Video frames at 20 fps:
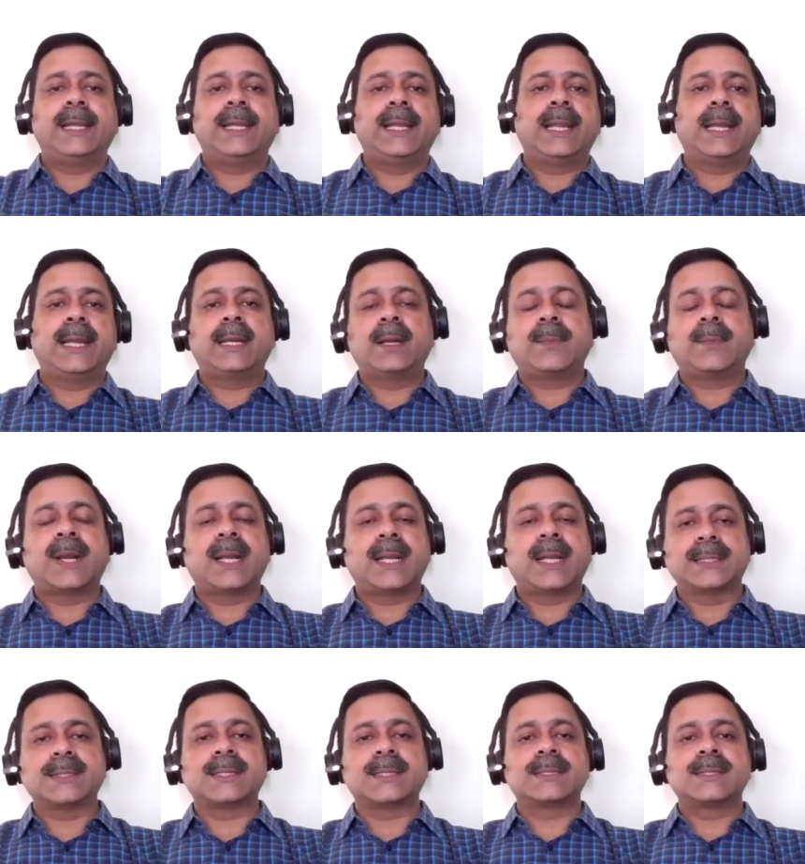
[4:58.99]
any
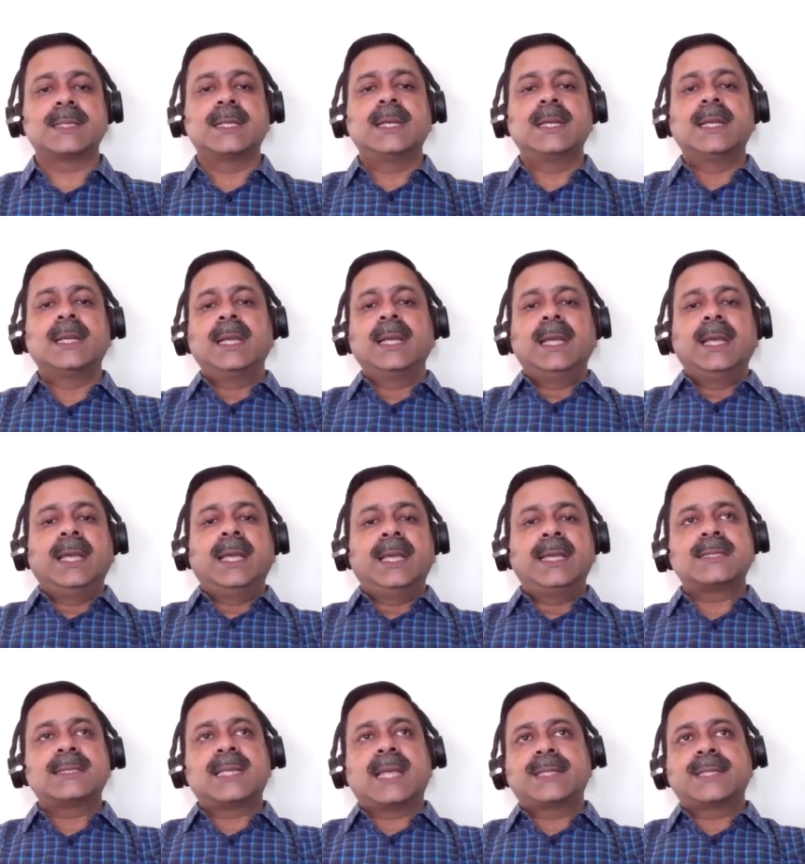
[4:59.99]
enterprises
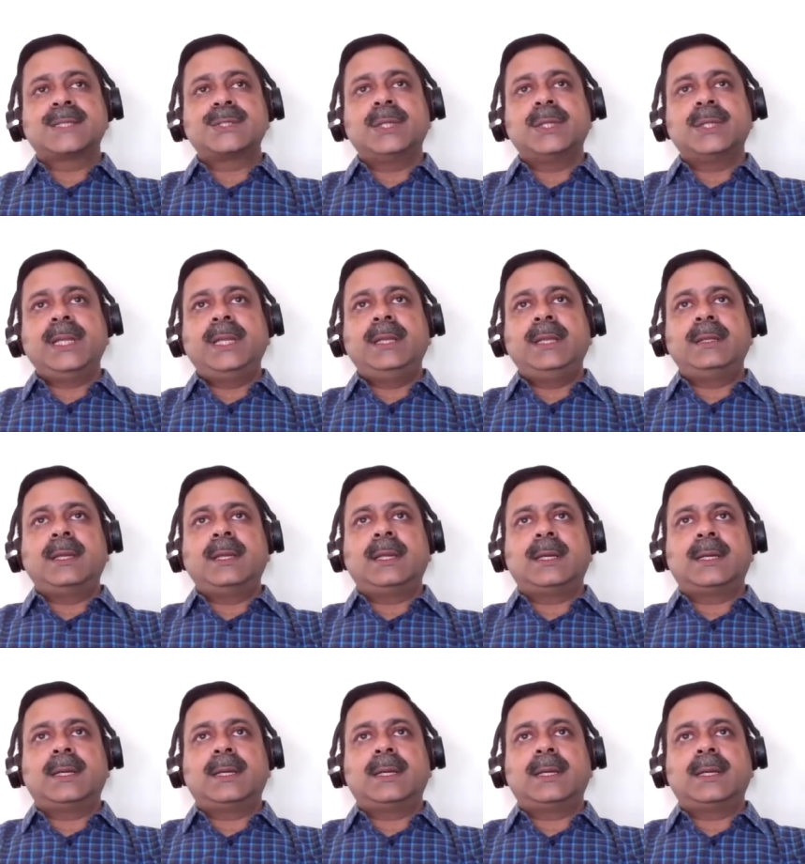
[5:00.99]
is actually